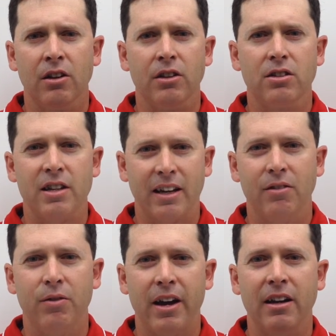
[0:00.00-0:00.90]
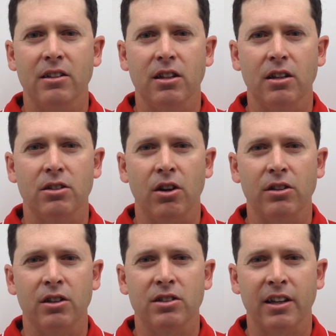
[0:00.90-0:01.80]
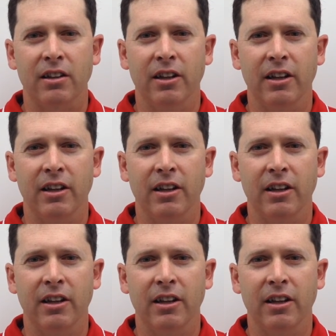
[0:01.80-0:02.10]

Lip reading: The second van is going to start their second